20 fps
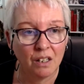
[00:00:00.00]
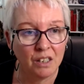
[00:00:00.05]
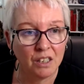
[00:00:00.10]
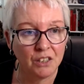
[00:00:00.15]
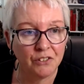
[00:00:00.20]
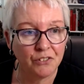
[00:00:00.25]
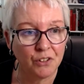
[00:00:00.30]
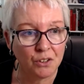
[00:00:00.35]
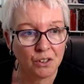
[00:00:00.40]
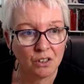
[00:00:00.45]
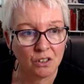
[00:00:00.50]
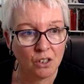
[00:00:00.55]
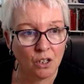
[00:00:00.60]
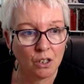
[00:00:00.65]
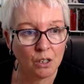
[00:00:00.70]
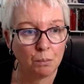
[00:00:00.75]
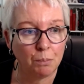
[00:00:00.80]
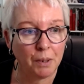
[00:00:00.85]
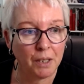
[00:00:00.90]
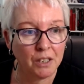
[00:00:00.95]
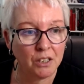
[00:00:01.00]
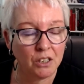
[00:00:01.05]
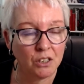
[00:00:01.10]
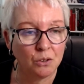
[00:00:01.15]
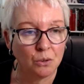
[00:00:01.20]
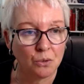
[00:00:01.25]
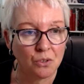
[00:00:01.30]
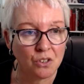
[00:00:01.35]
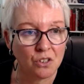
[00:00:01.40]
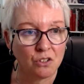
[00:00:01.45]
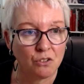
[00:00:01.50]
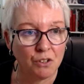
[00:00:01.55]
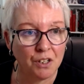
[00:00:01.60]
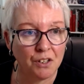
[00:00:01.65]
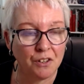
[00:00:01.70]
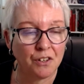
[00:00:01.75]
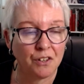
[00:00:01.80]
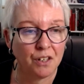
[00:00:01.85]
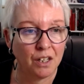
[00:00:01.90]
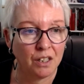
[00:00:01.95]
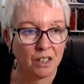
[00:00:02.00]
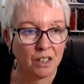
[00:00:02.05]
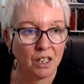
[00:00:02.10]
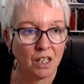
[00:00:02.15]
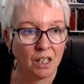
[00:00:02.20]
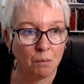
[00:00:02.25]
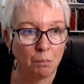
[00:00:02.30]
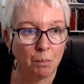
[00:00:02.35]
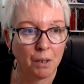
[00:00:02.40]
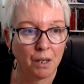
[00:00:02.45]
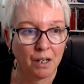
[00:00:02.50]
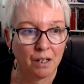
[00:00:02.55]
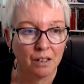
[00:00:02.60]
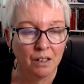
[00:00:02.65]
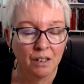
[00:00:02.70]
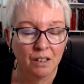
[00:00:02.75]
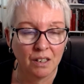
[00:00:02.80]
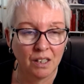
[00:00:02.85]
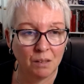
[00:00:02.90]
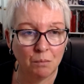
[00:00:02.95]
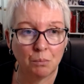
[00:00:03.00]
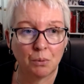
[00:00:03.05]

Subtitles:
And then you've got the 9 of Pentacles, Strength, and the Emperor.